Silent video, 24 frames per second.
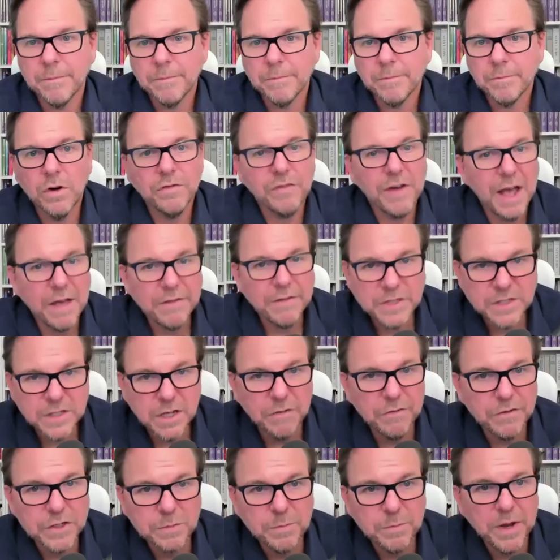Or if I have a
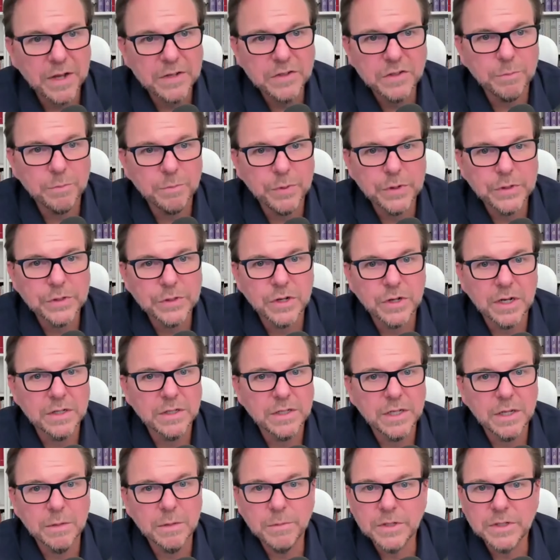self-expressive person on
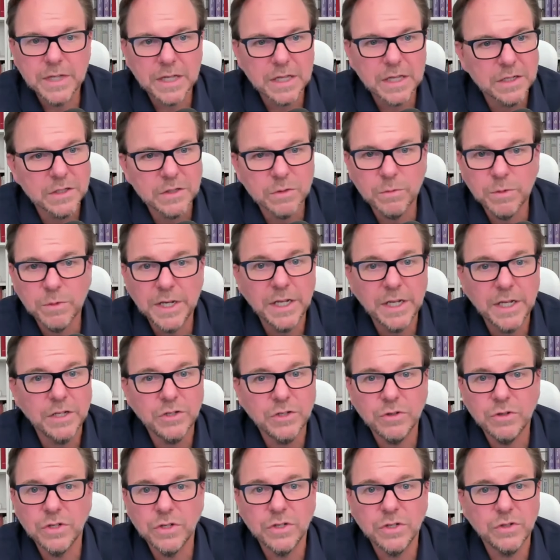a team, we say, listen, we
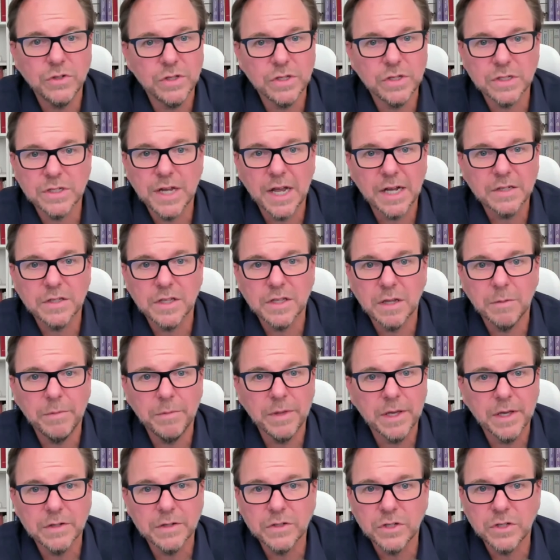need you to do this next thing
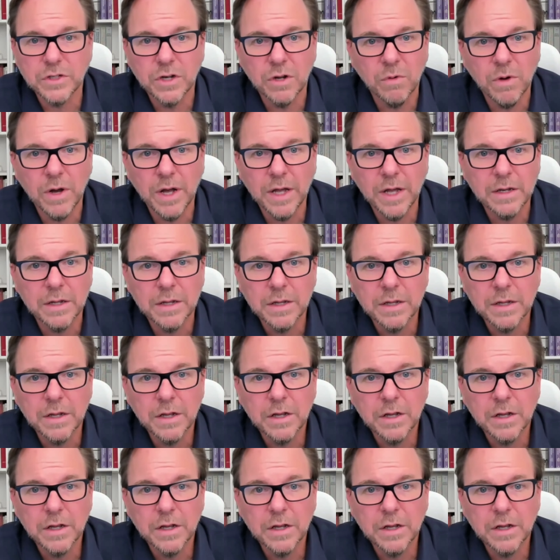because you know what?